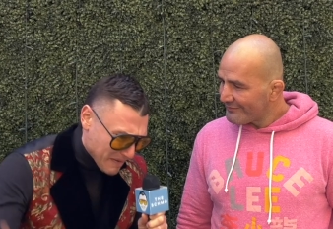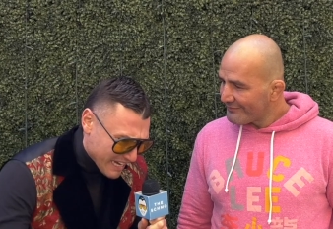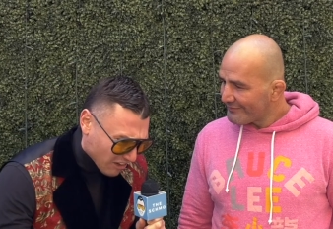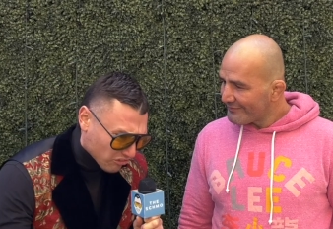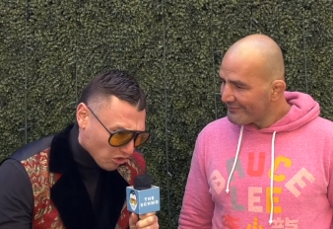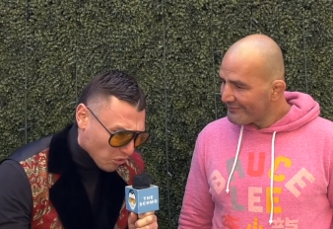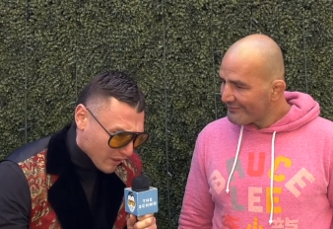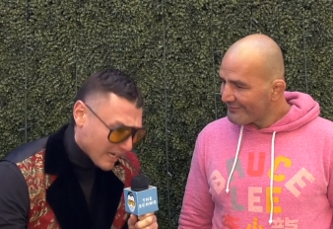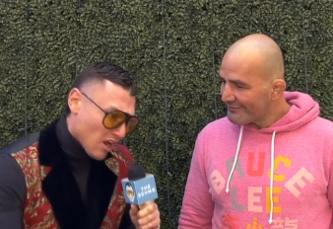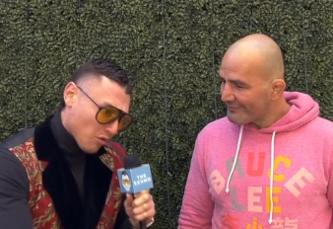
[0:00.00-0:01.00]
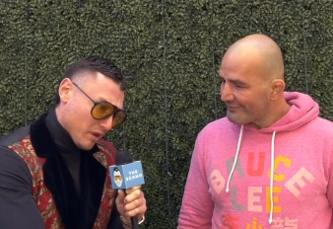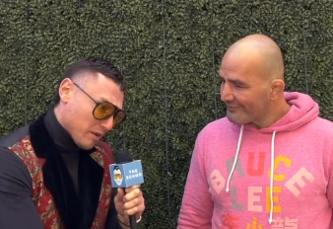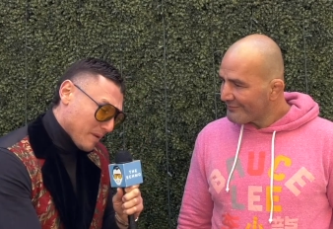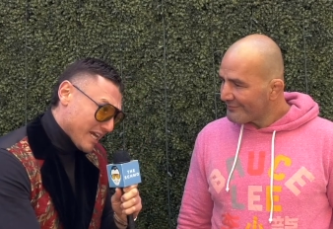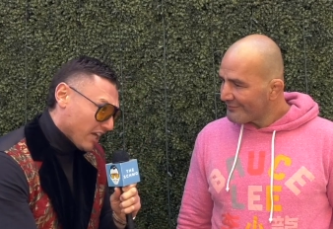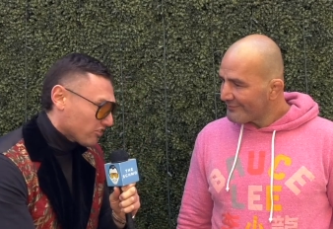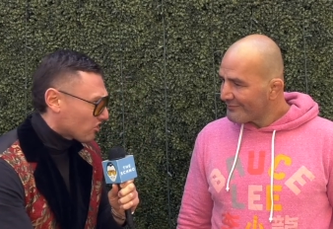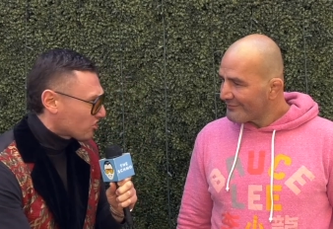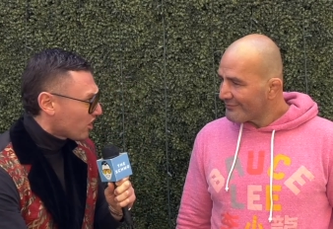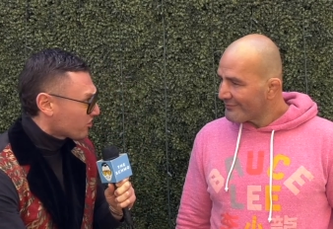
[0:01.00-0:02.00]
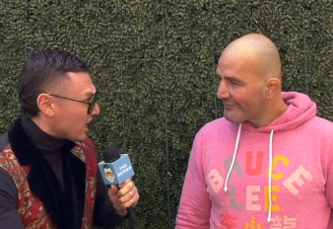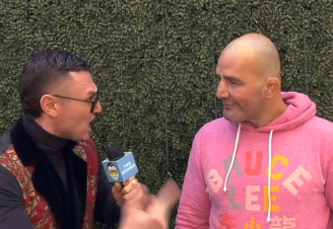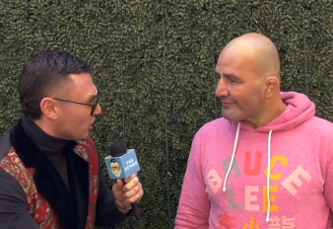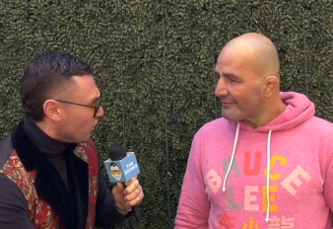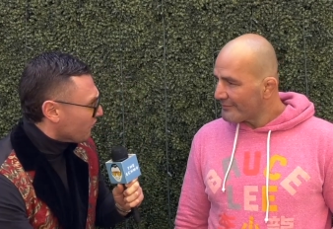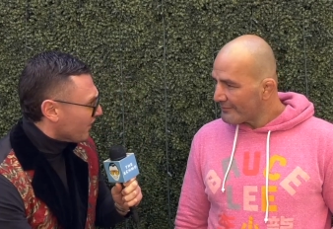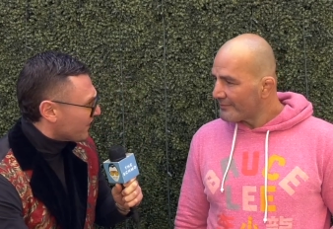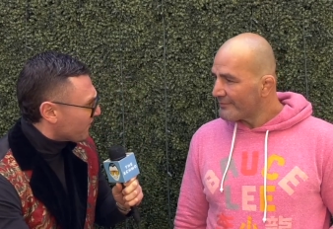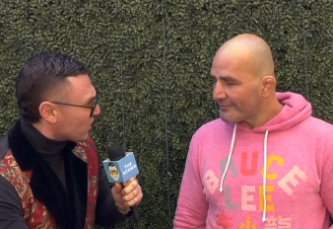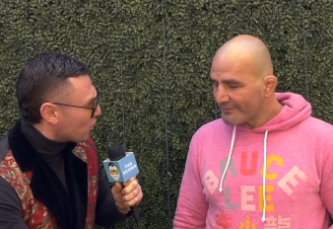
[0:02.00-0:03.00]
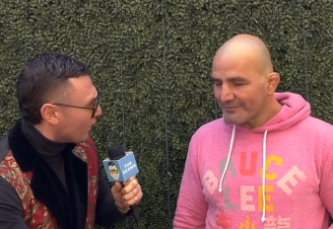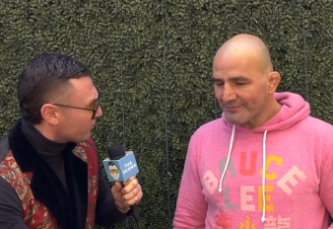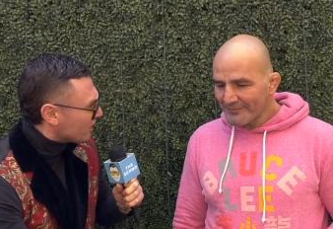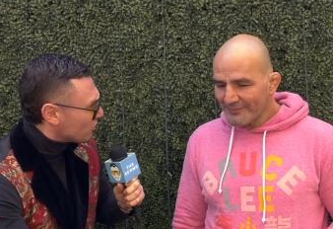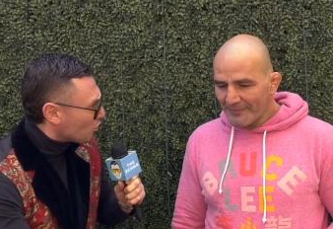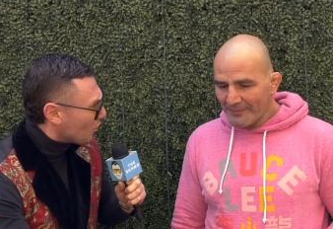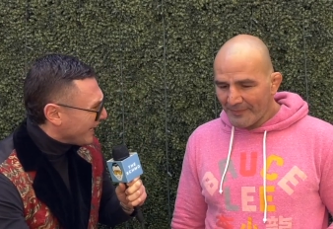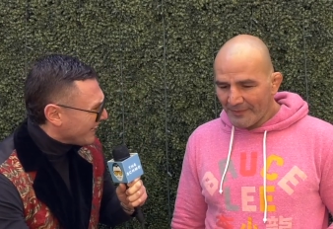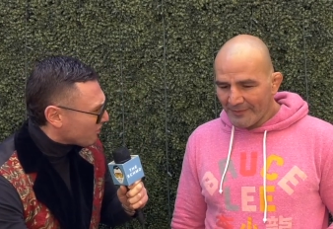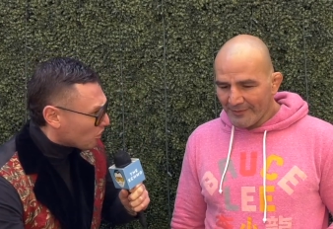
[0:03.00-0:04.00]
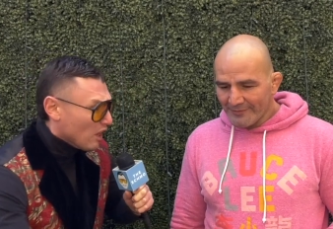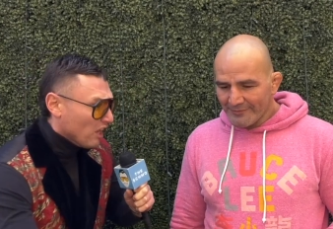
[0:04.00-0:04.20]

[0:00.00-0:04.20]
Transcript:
Speaker 1: be here doing. We'd be here discussing you fighting for the U F C two eighty-two